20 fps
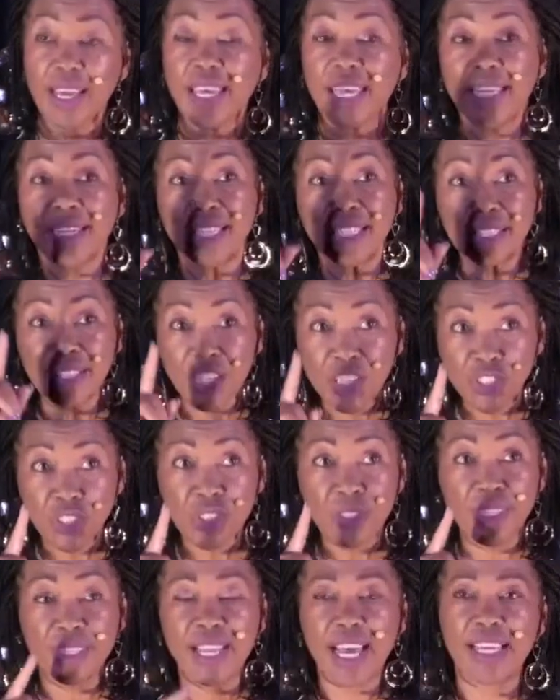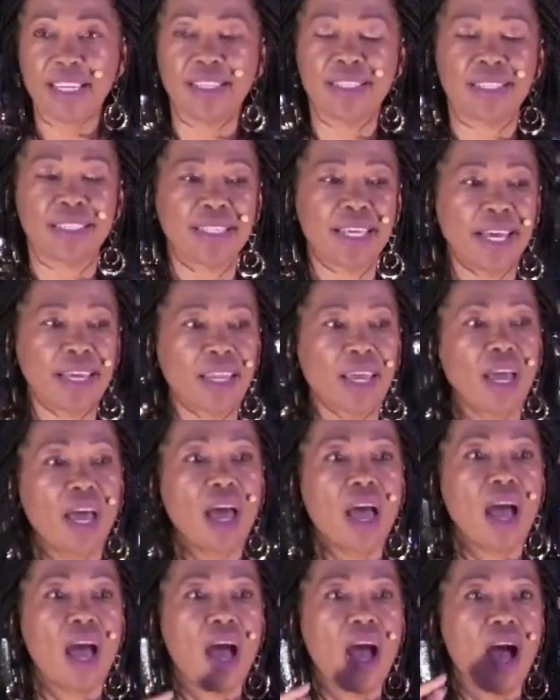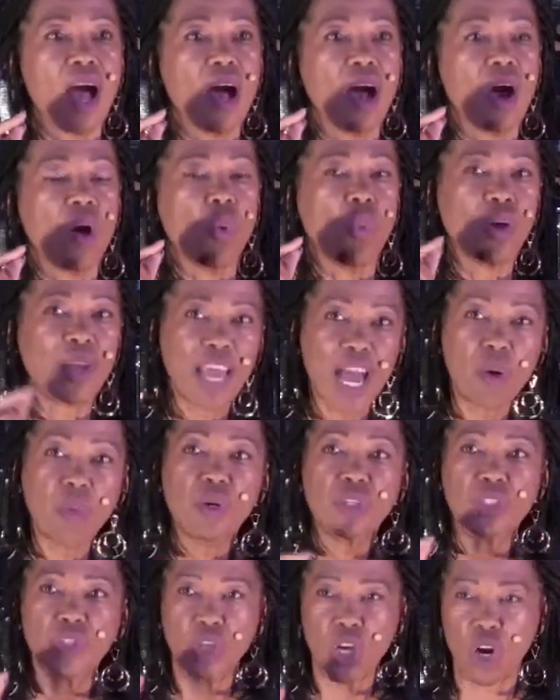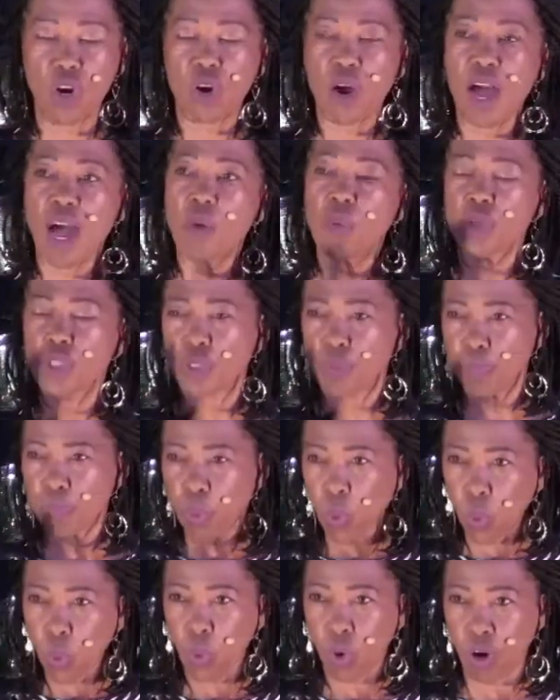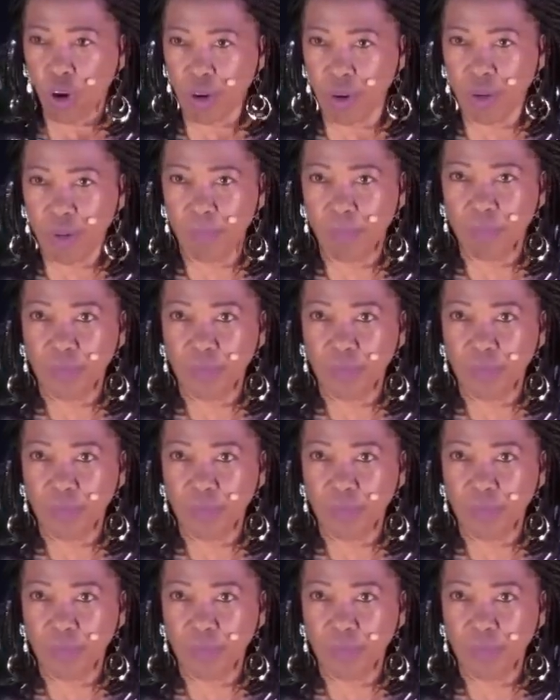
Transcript: In addition to that, he said, when I was younger, I was poor.